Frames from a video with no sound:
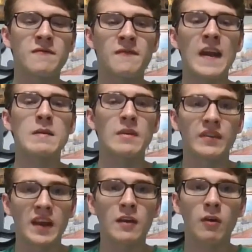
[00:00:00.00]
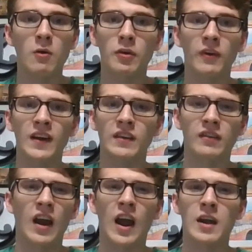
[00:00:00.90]
Famous hero during his
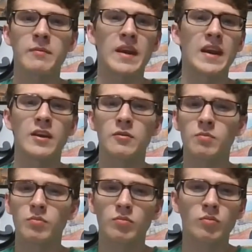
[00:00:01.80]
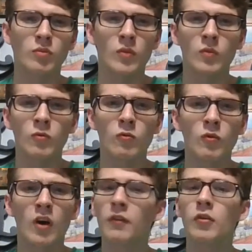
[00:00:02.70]
time
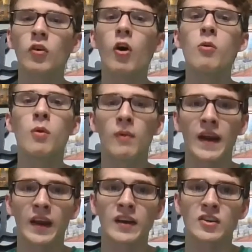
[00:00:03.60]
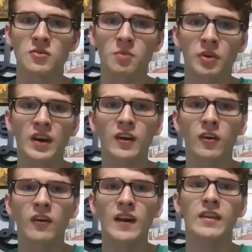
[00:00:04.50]
of global recognition,
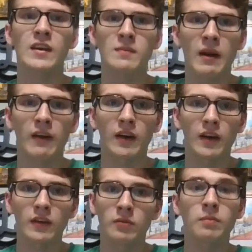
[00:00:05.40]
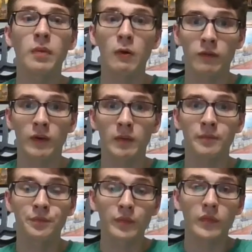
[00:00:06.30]
particularly in the Americas, both of
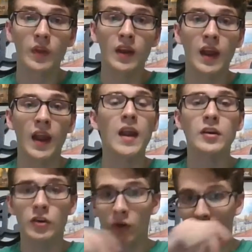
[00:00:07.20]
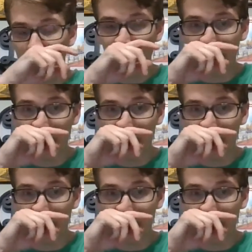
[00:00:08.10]
them, and Europe.